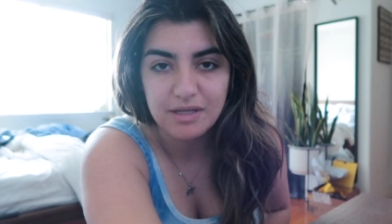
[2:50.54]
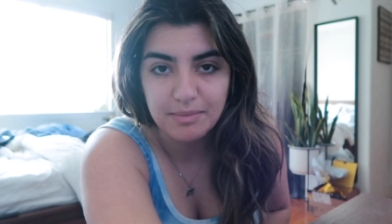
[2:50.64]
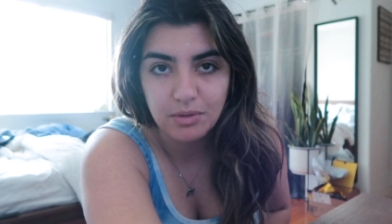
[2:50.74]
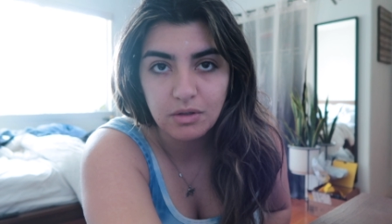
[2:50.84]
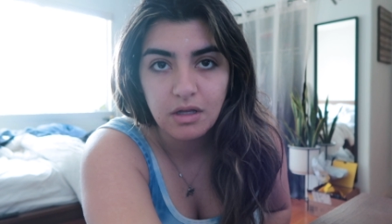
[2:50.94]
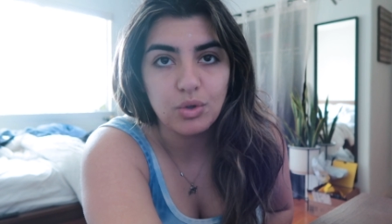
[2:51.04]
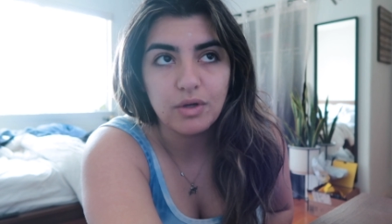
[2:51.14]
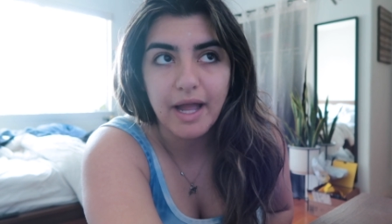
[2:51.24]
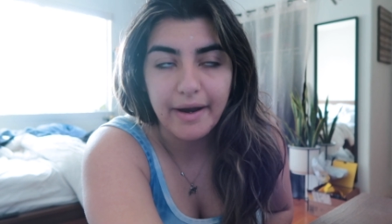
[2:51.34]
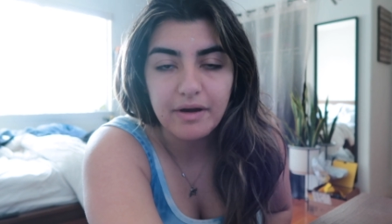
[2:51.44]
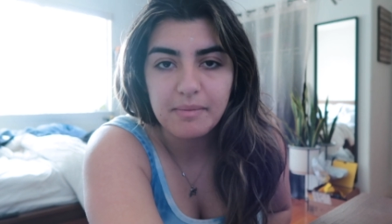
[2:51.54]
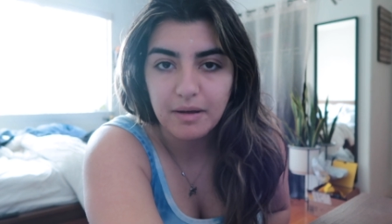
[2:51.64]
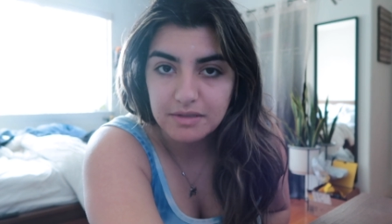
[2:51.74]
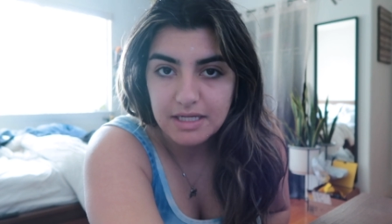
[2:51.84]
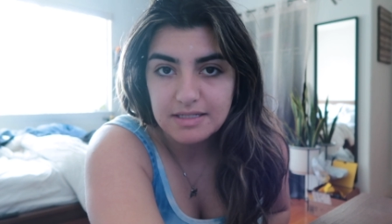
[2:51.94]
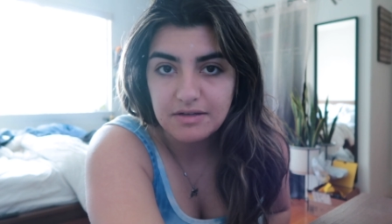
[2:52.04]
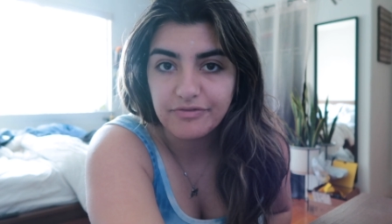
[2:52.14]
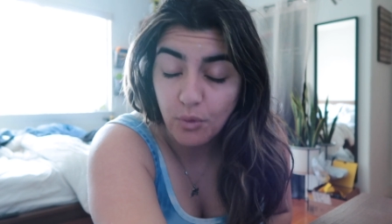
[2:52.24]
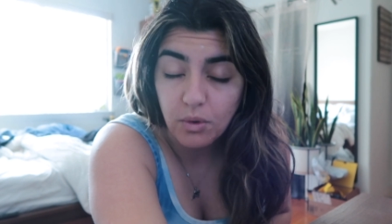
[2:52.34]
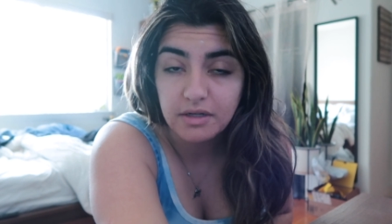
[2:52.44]
people who care about Daisy
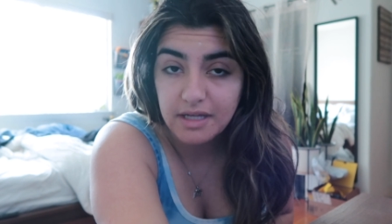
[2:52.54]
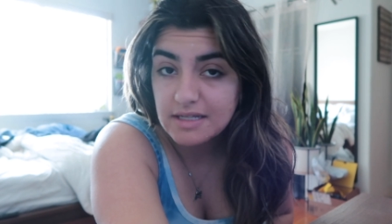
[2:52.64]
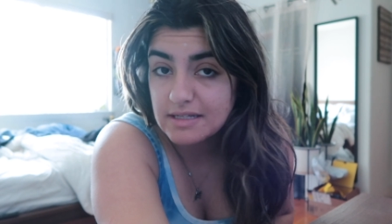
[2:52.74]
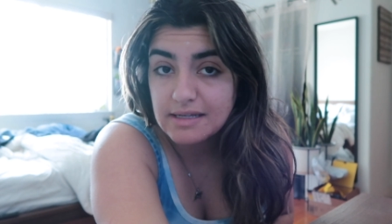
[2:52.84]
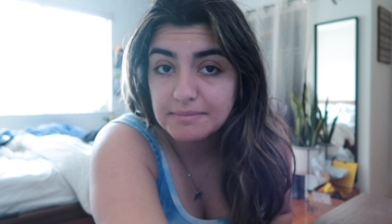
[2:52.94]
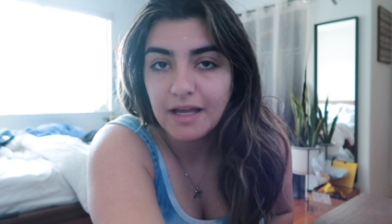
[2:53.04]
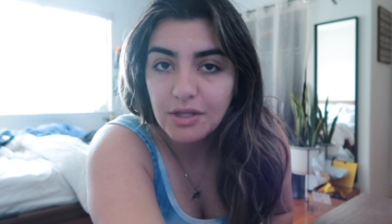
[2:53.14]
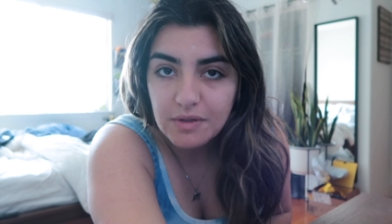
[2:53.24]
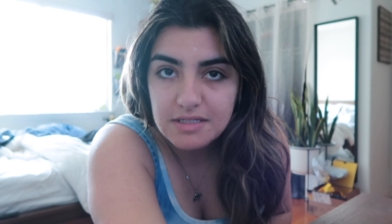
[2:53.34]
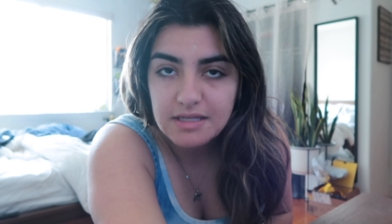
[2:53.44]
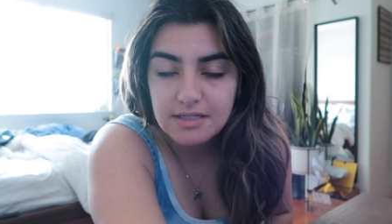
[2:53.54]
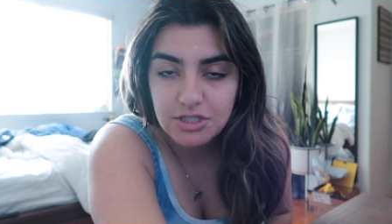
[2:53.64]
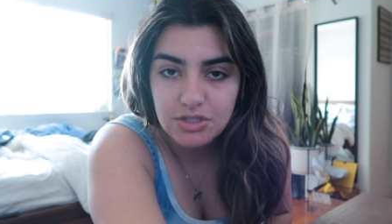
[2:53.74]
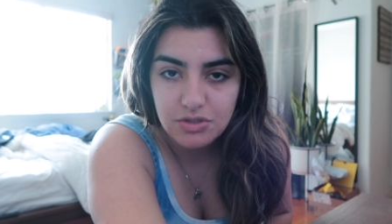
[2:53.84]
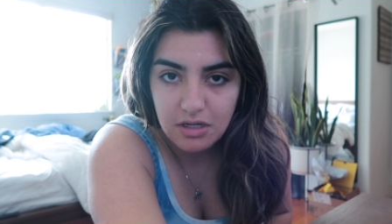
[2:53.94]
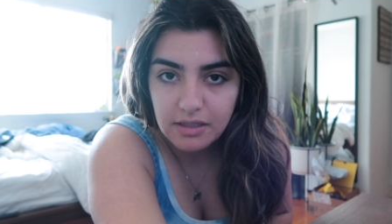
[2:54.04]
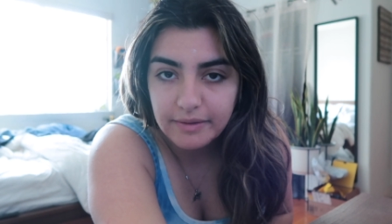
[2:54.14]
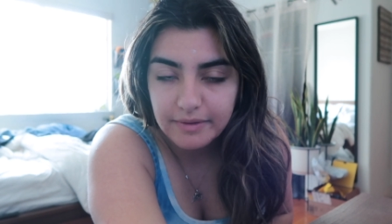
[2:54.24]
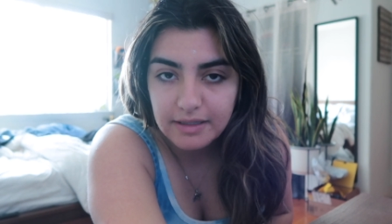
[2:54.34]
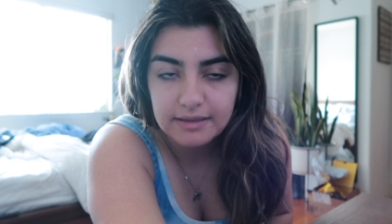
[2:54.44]
for Daisy, and you can see that she's
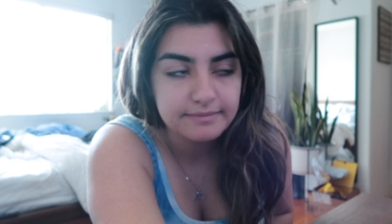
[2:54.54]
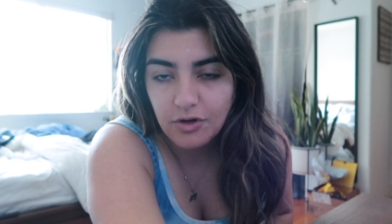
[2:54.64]
struggling with it.